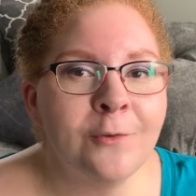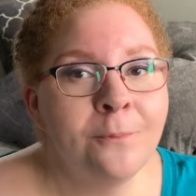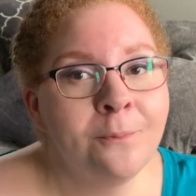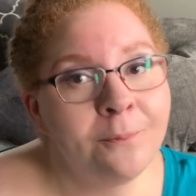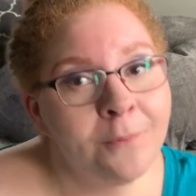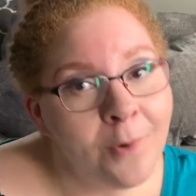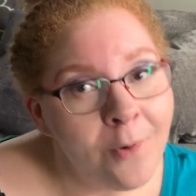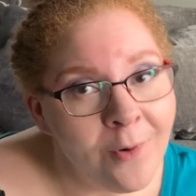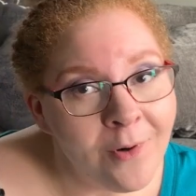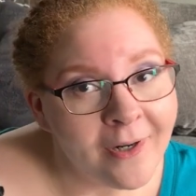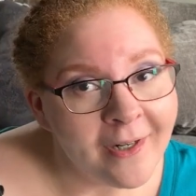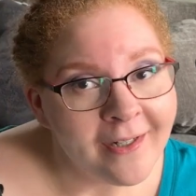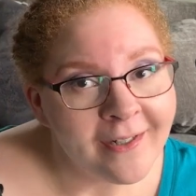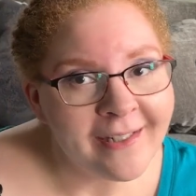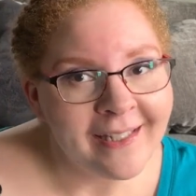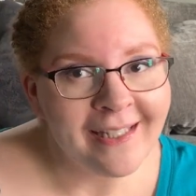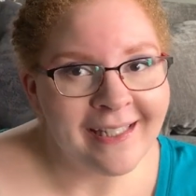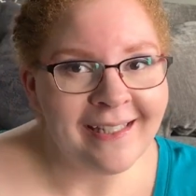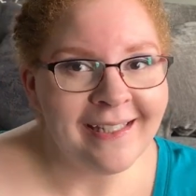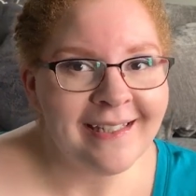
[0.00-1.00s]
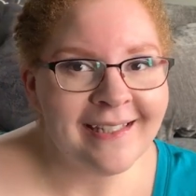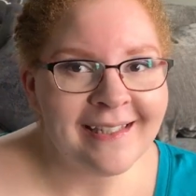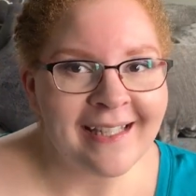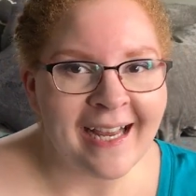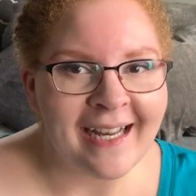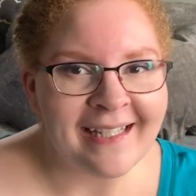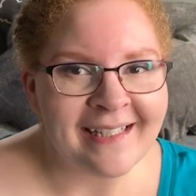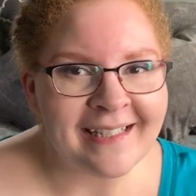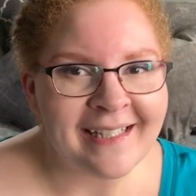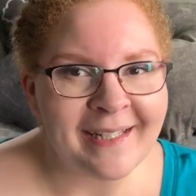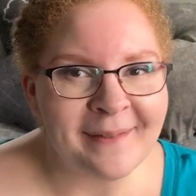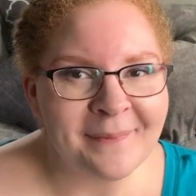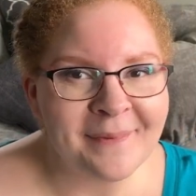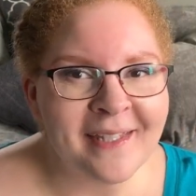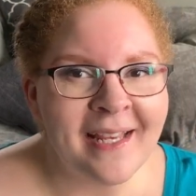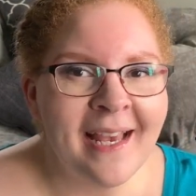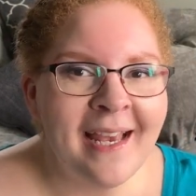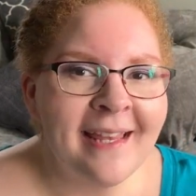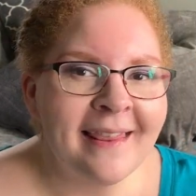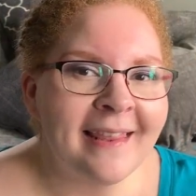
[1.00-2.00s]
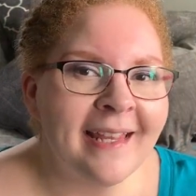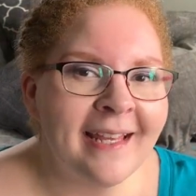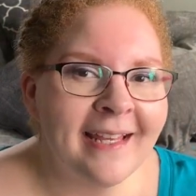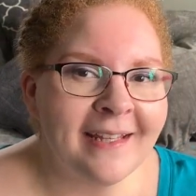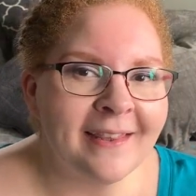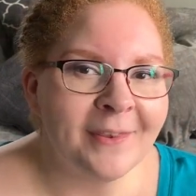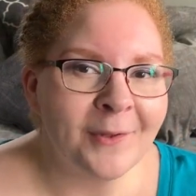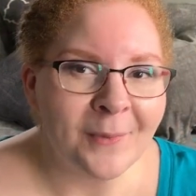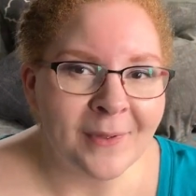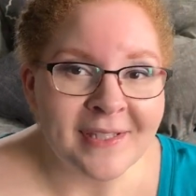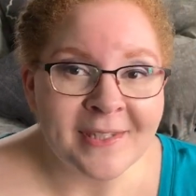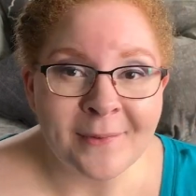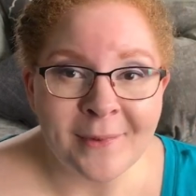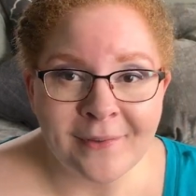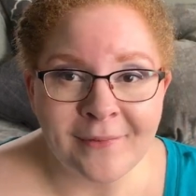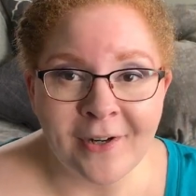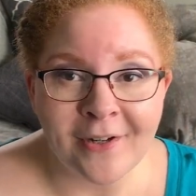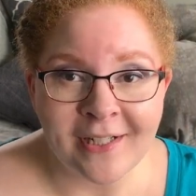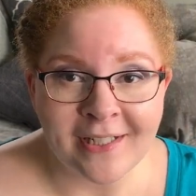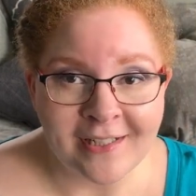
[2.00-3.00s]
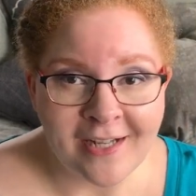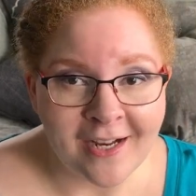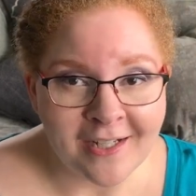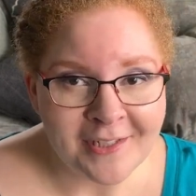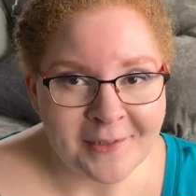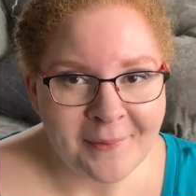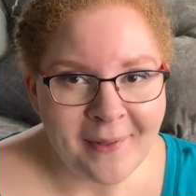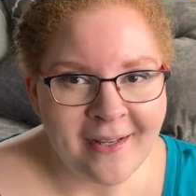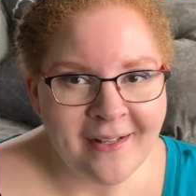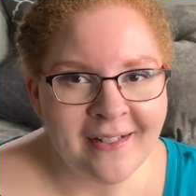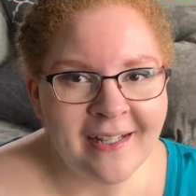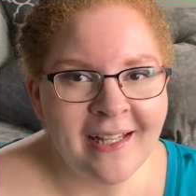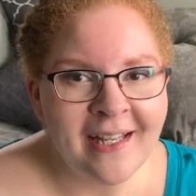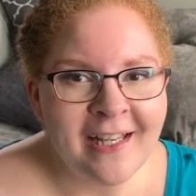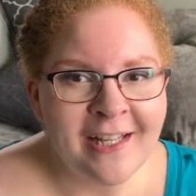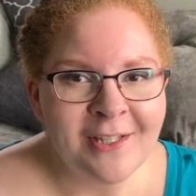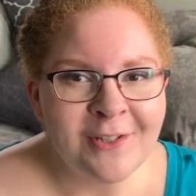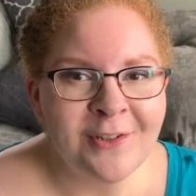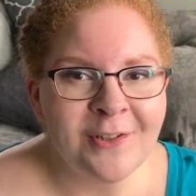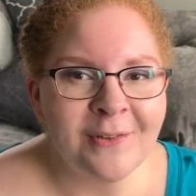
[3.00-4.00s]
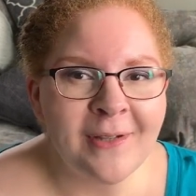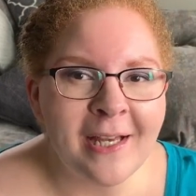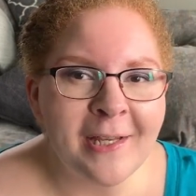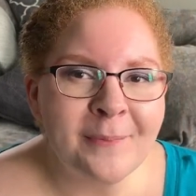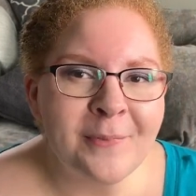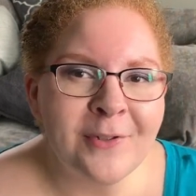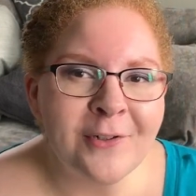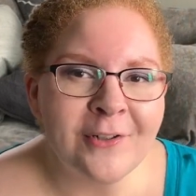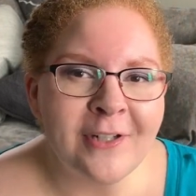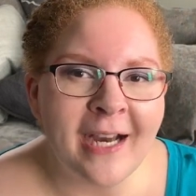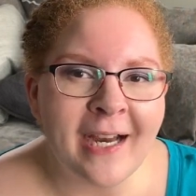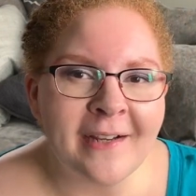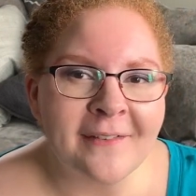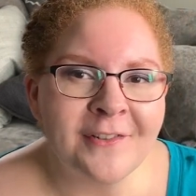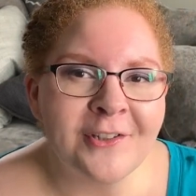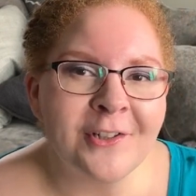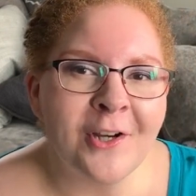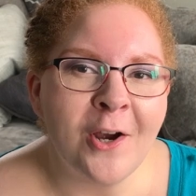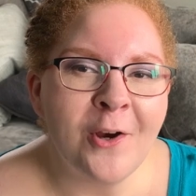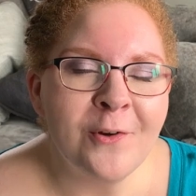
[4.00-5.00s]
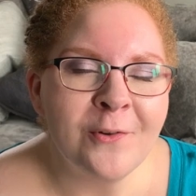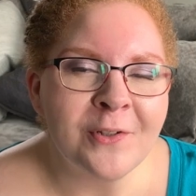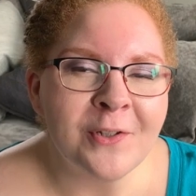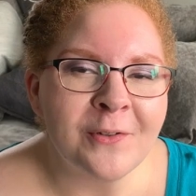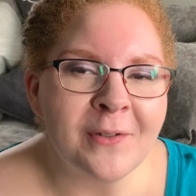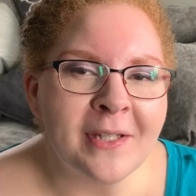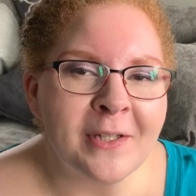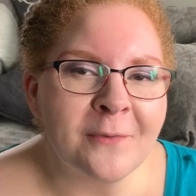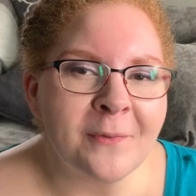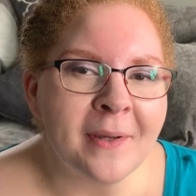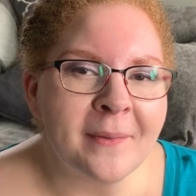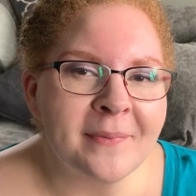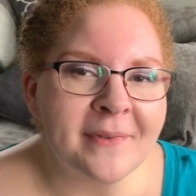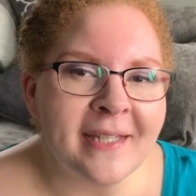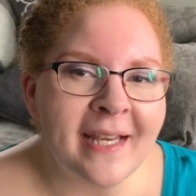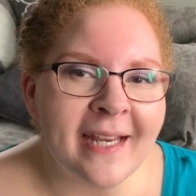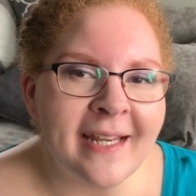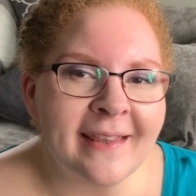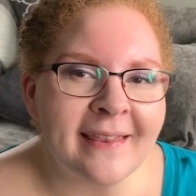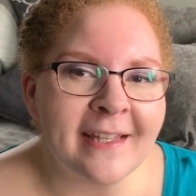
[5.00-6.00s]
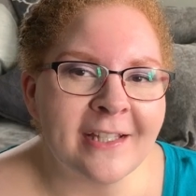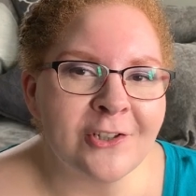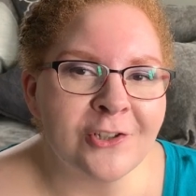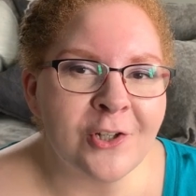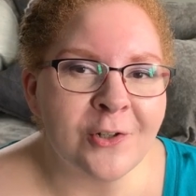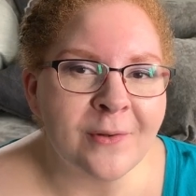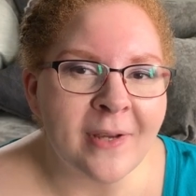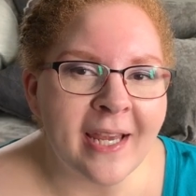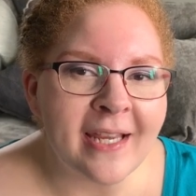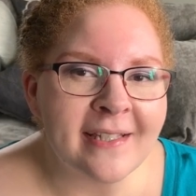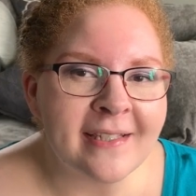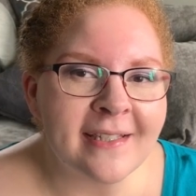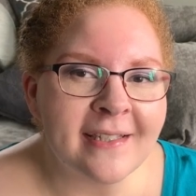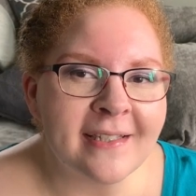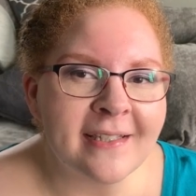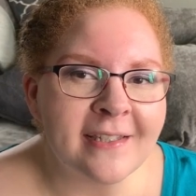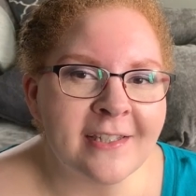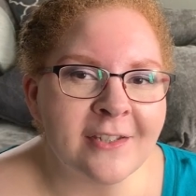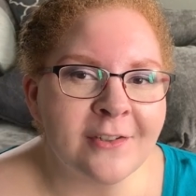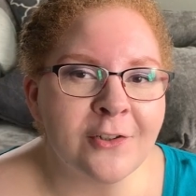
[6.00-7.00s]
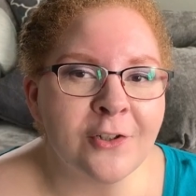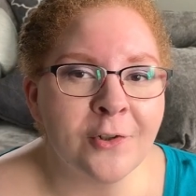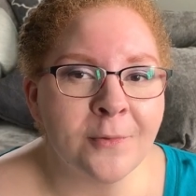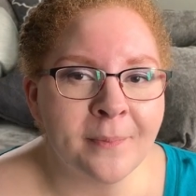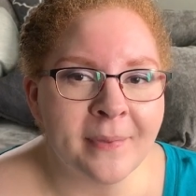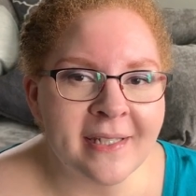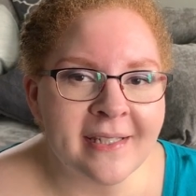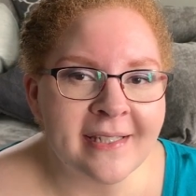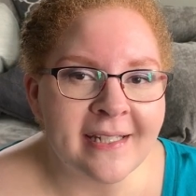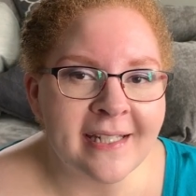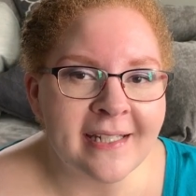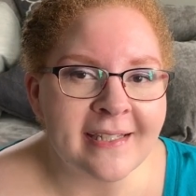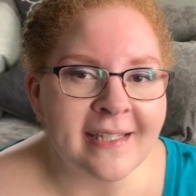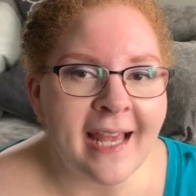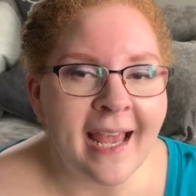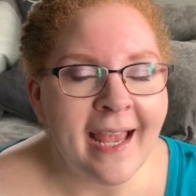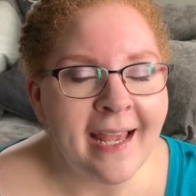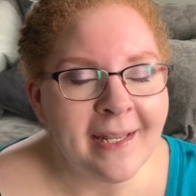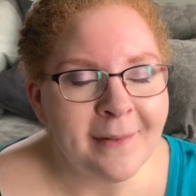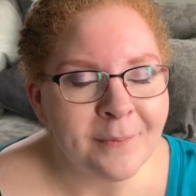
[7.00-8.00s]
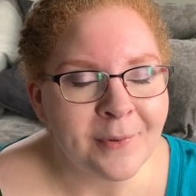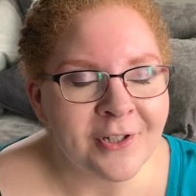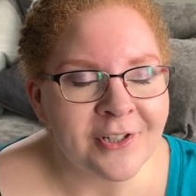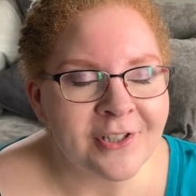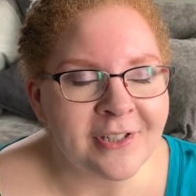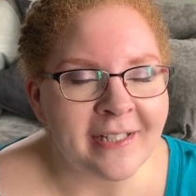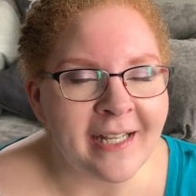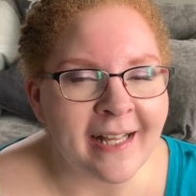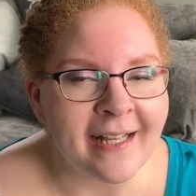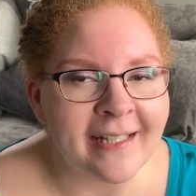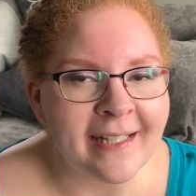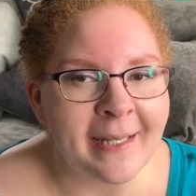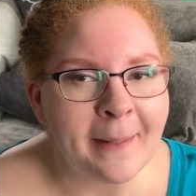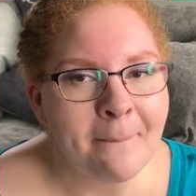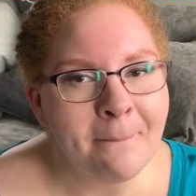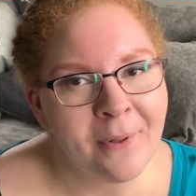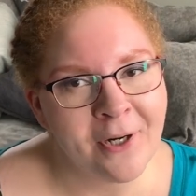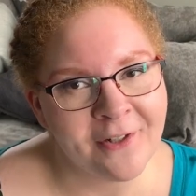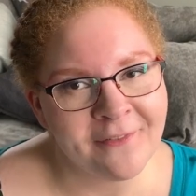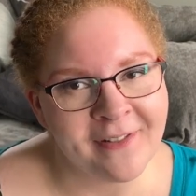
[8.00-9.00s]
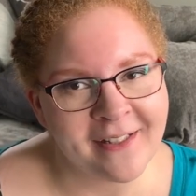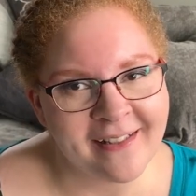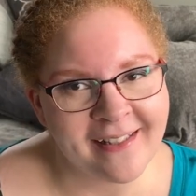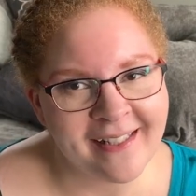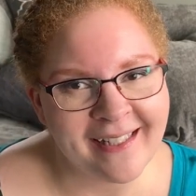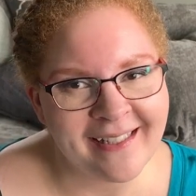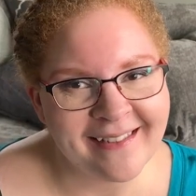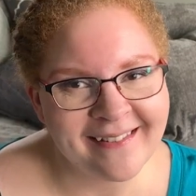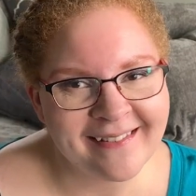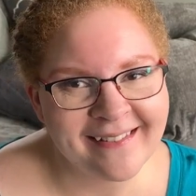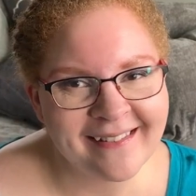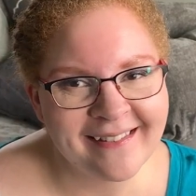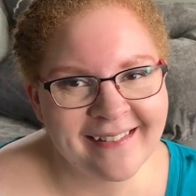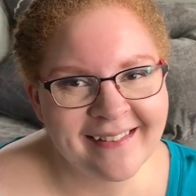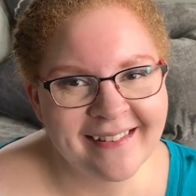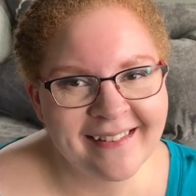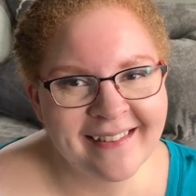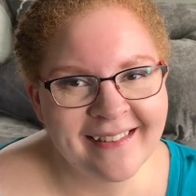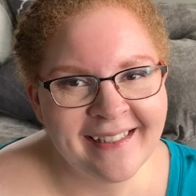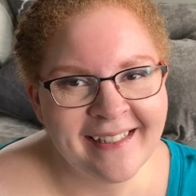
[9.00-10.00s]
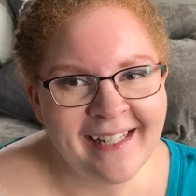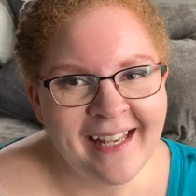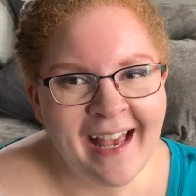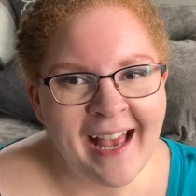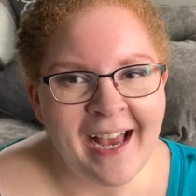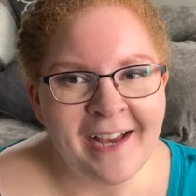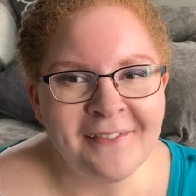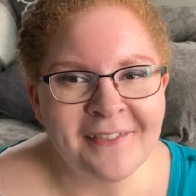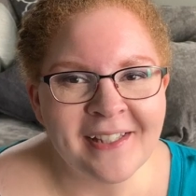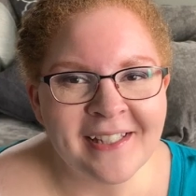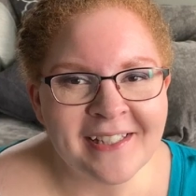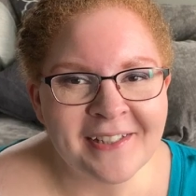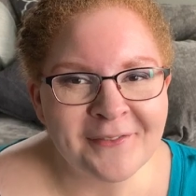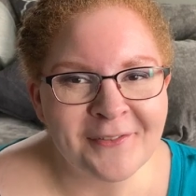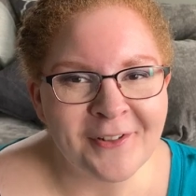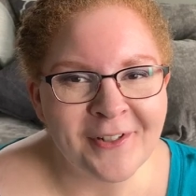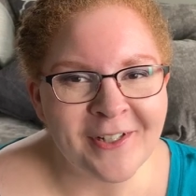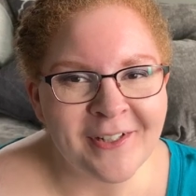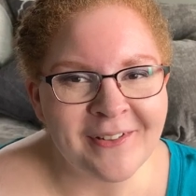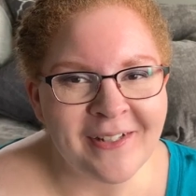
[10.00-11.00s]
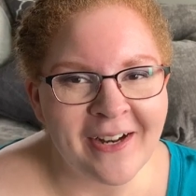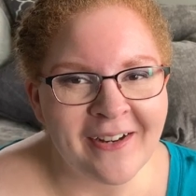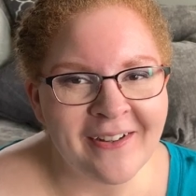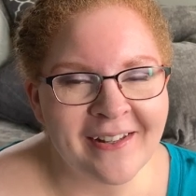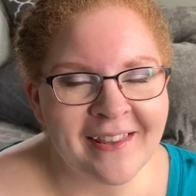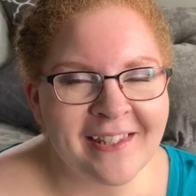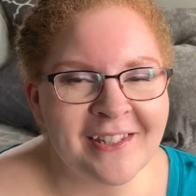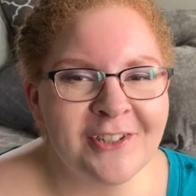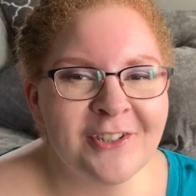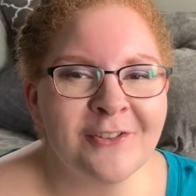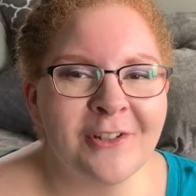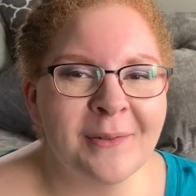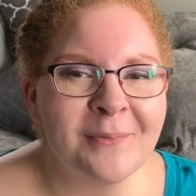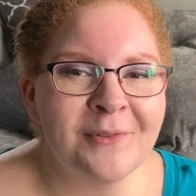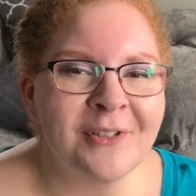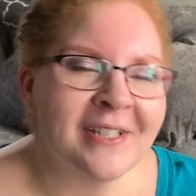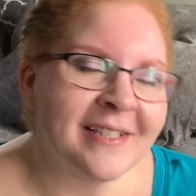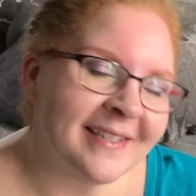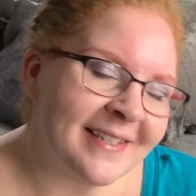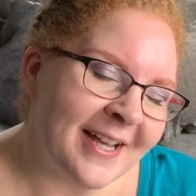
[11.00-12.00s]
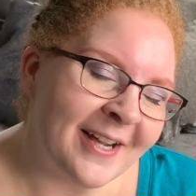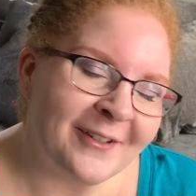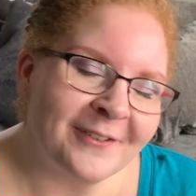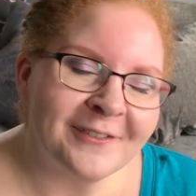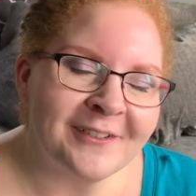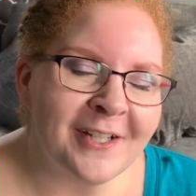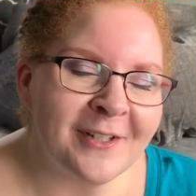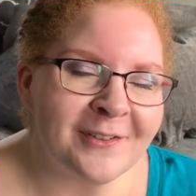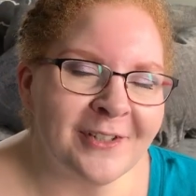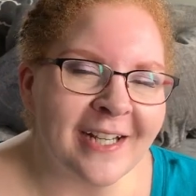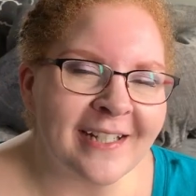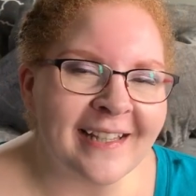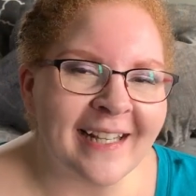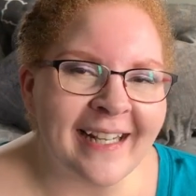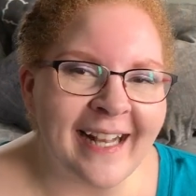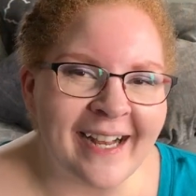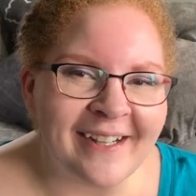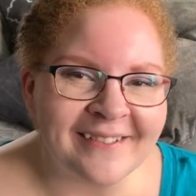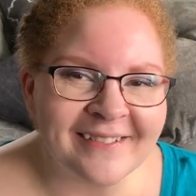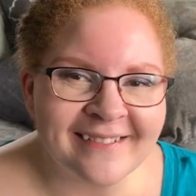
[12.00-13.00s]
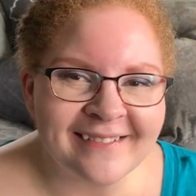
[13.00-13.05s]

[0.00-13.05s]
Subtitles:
more key design tips than the ones that we've already talked about to help you craft your own unique website that showcases your business and personality perfectly. I've linked it for you down in the description, so go check that out.